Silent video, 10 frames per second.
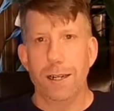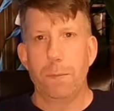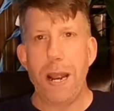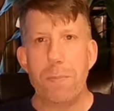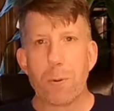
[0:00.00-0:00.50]

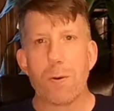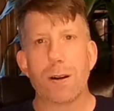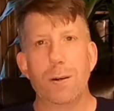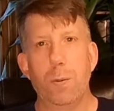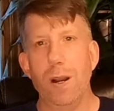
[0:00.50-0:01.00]

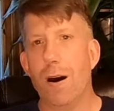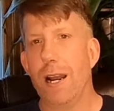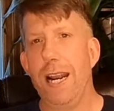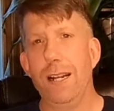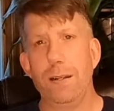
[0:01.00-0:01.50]
Paperwork, we all
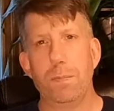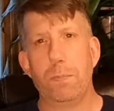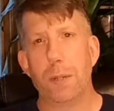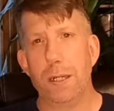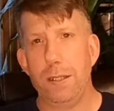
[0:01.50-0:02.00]
hate it,
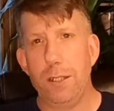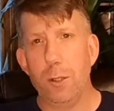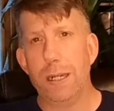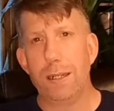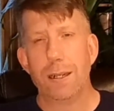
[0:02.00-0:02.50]
but
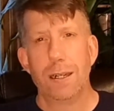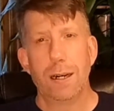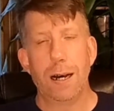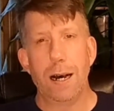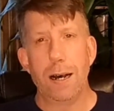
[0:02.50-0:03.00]
do it.
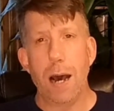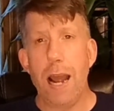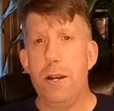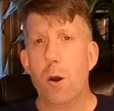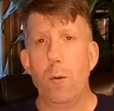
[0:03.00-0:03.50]

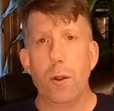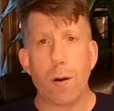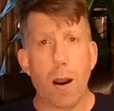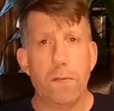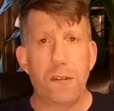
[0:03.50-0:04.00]
I know there
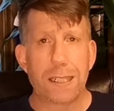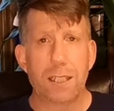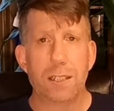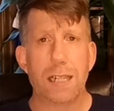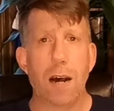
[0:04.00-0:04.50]
are
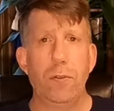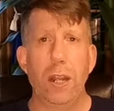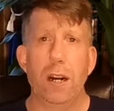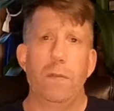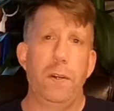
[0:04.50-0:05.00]
fixers out
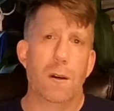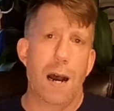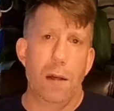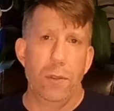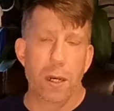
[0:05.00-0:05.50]
there. If you're
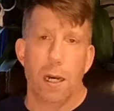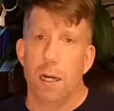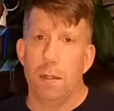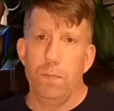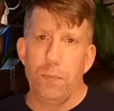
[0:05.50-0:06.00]
on
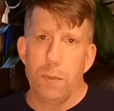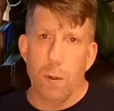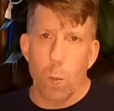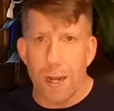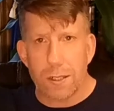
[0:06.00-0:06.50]
the
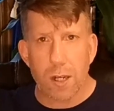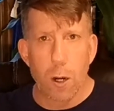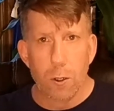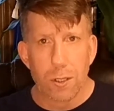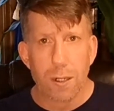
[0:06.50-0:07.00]
West
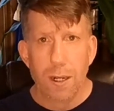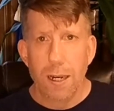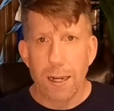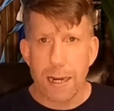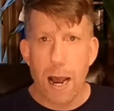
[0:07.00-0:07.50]
Coast,
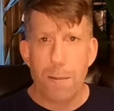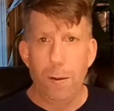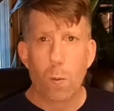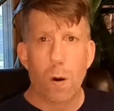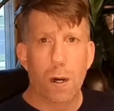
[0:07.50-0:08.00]
a
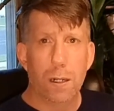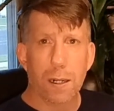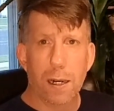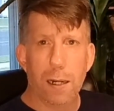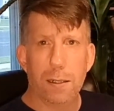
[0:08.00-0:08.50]
common one,
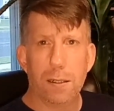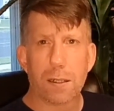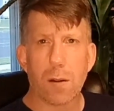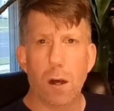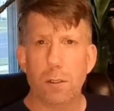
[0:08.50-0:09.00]

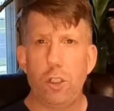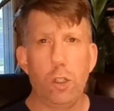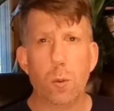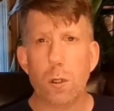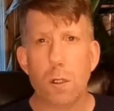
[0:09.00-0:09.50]
it's called
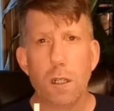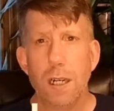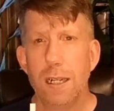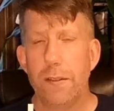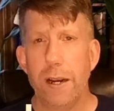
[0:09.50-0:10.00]
Jewel.
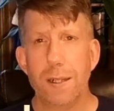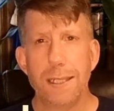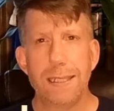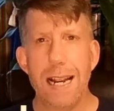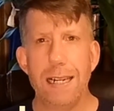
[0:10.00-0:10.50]
There in
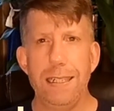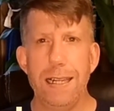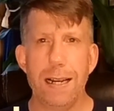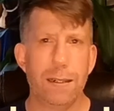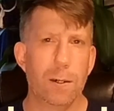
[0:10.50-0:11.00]
San
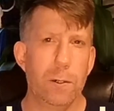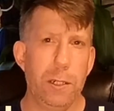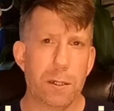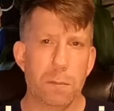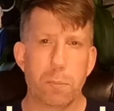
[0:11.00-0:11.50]
Diego,
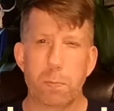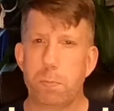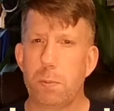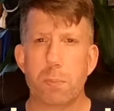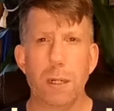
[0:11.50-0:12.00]
you could
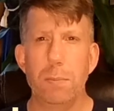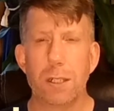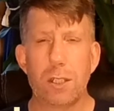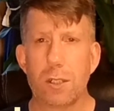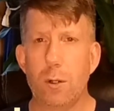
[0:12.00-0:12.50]
pretty
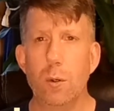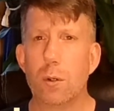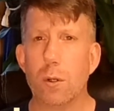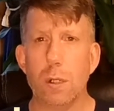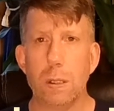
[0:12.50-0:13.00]
much
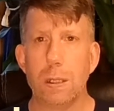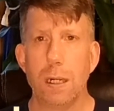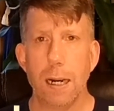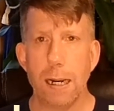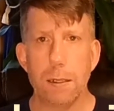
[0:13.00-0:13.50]
Google
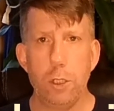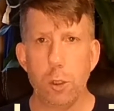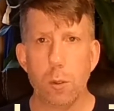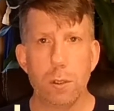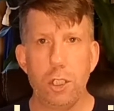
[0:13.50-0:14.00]

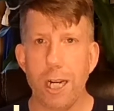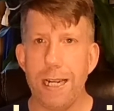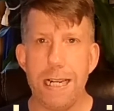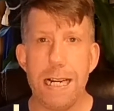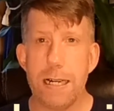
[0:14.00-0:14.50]
Jewel,
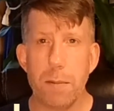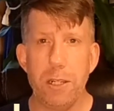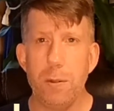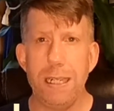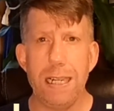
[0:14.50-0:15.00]

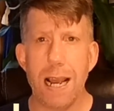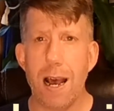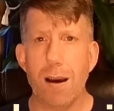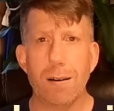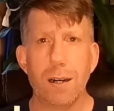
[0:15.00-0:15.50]

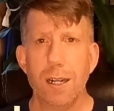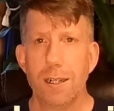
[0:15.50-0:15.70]
Jewel,